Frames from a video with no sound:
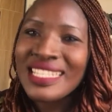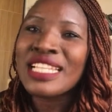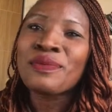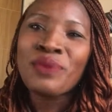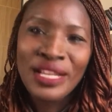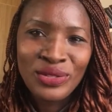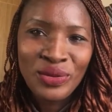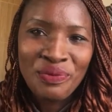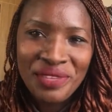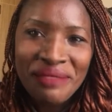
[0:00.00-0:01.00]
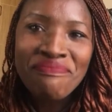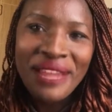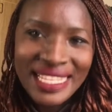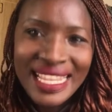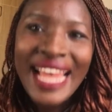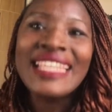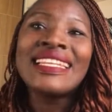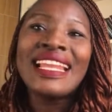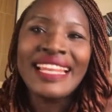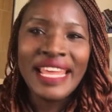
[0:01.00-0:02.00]
explained to me better in a
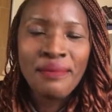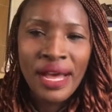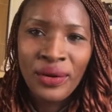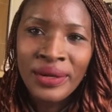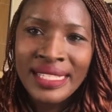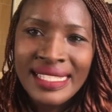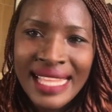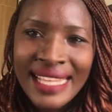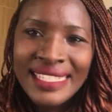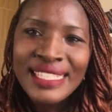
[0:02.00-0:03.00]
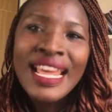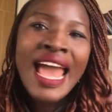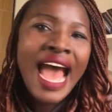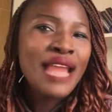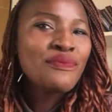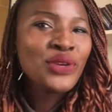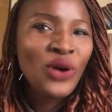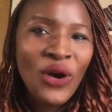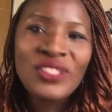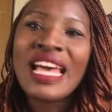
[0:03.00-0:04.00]
layman understanding. And
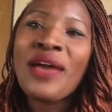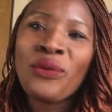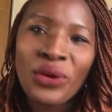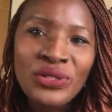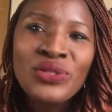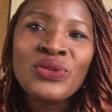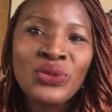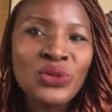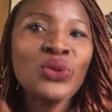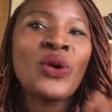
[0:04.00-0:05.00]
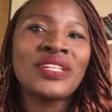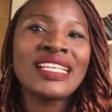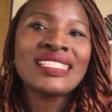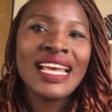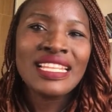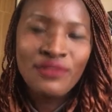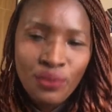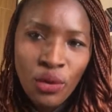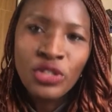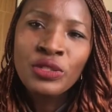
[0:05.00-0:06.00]
because I want you to understand even
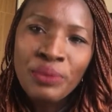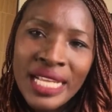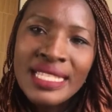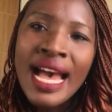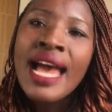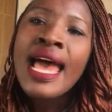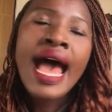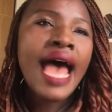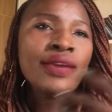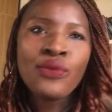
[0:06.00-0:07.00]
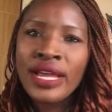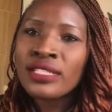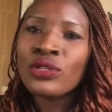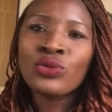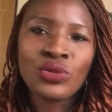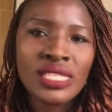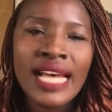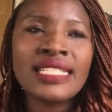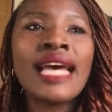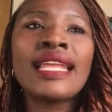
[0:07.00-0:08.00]
much better, I went into search
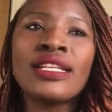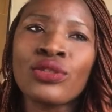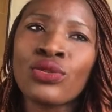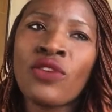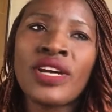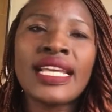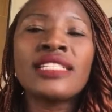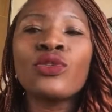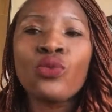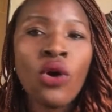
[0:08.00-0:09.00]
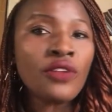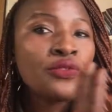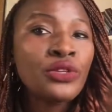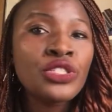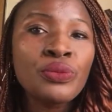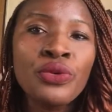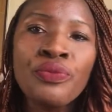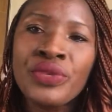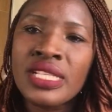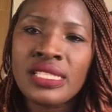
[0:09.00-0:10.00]
and I discovered that the word fungible
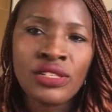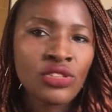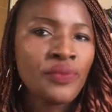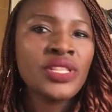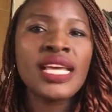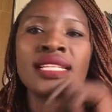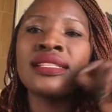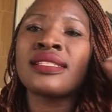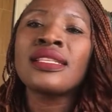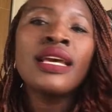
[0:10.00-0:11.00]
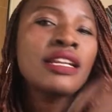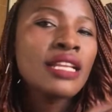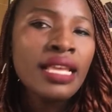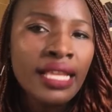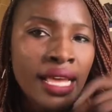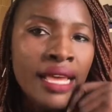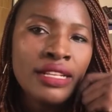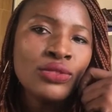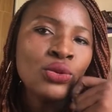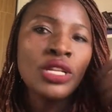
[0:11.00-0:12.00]
means is something that is
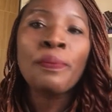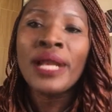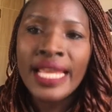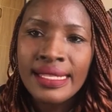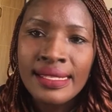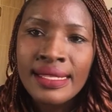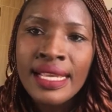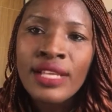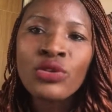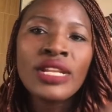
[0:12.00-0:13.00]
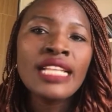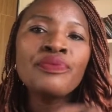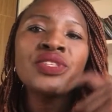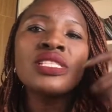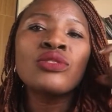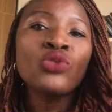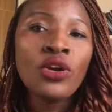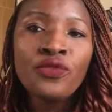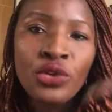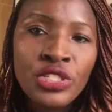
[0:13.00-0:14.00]
to replace. So that means
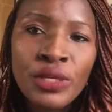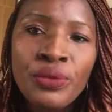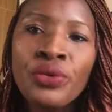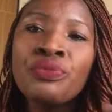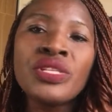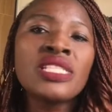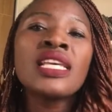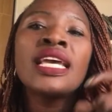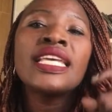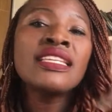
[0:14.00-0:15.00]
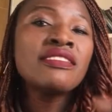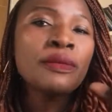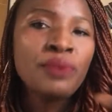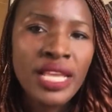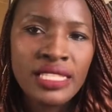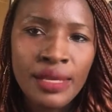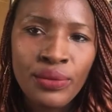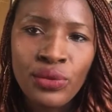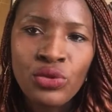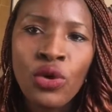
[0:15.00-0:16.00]
non-fungible means irreplaceable.
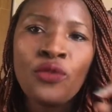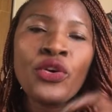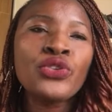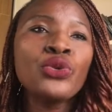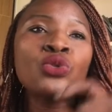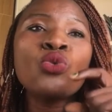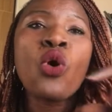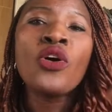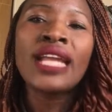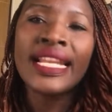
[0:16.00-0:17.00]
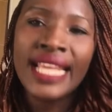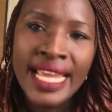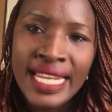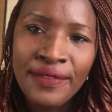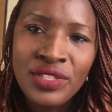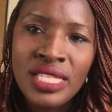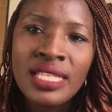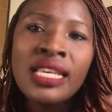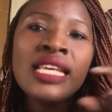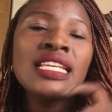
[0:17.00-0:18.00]
So for you to own an NFT,
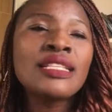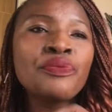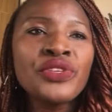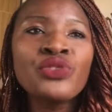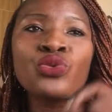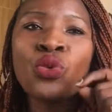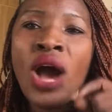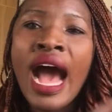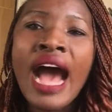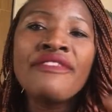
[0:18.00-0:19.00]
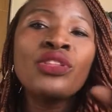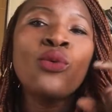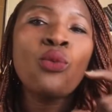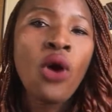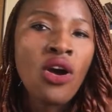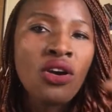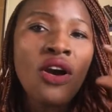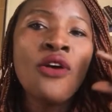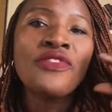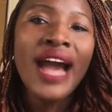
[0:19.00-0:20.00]
it means you have the work
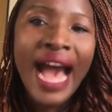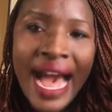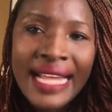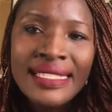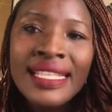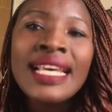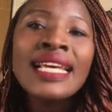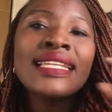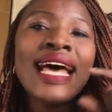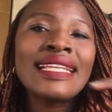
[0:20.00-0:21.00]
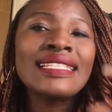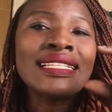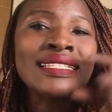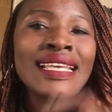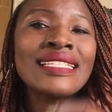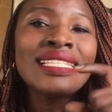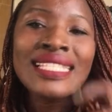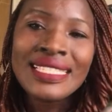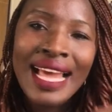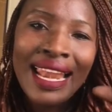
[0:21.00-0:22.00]
of art that is a
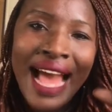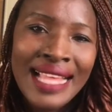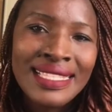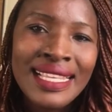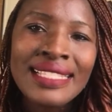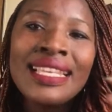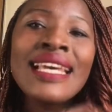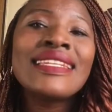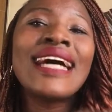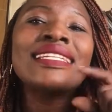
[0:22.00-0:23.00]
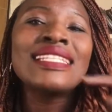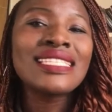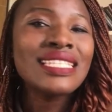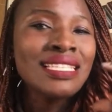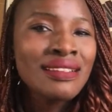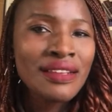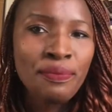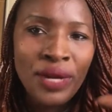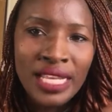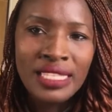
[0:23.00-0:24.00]
digital asset that is
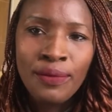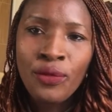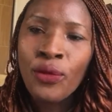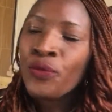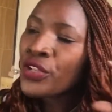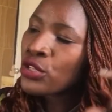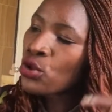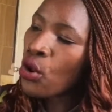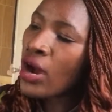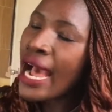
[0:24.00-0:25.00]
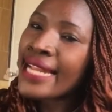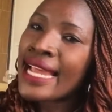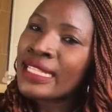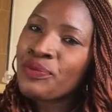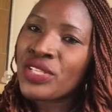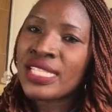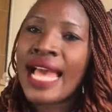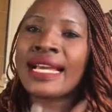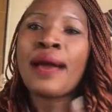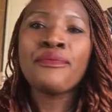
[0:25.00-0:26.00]
irreplaceable. So that means I
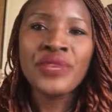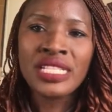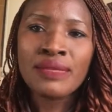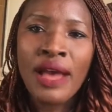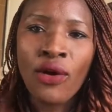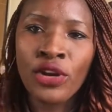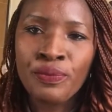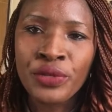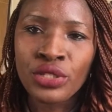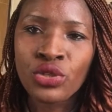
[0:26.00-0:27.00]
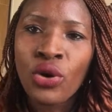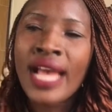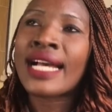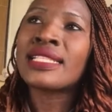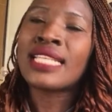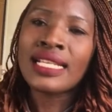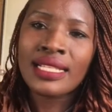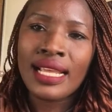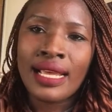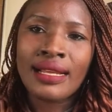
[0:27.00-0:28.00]
can mint my own picture. I can take
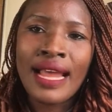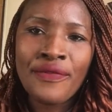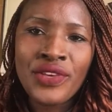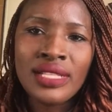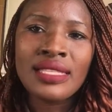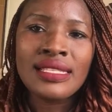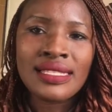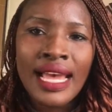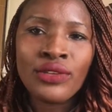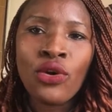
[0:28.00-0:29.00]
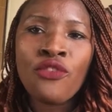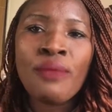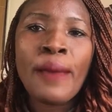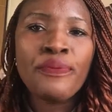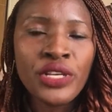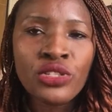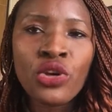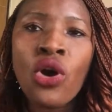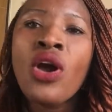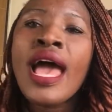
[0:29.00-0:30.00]
a graphic design of my picture,
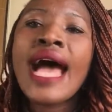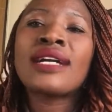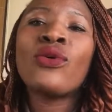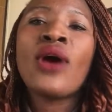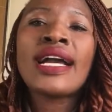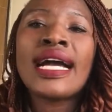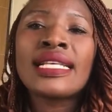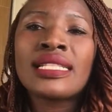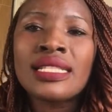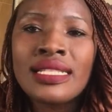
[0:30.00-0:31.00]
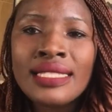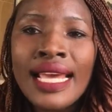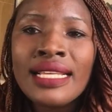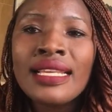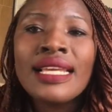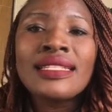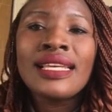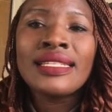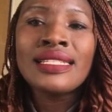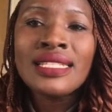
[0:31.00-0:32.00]
or I can take a
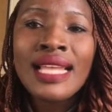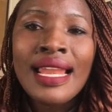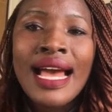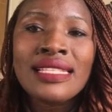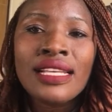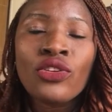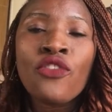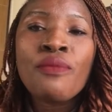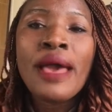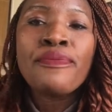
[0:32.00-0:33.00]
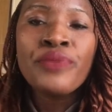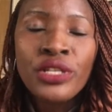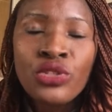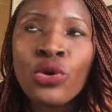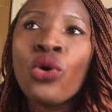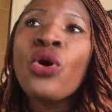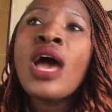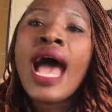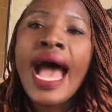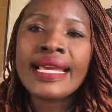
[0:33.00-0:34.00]
digital asset of my picture.
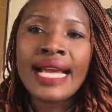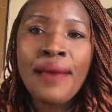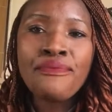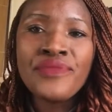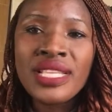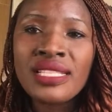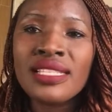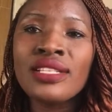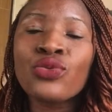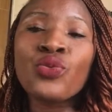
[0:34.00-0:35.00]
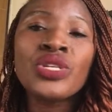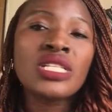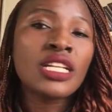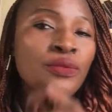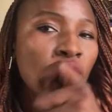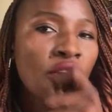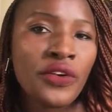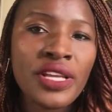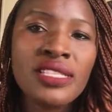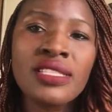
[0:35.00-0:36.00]
I can mint it with
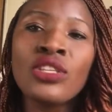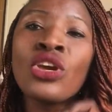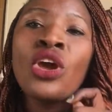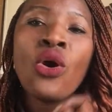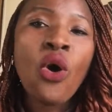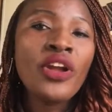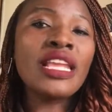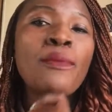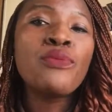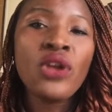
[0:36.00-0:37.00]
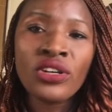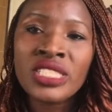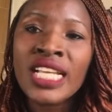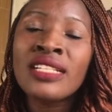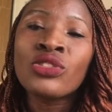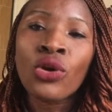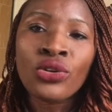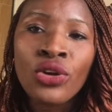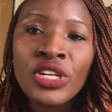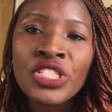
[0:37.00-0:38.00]
cryptocurrency on a blockchain
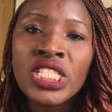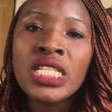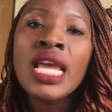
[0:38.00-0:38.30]
technology,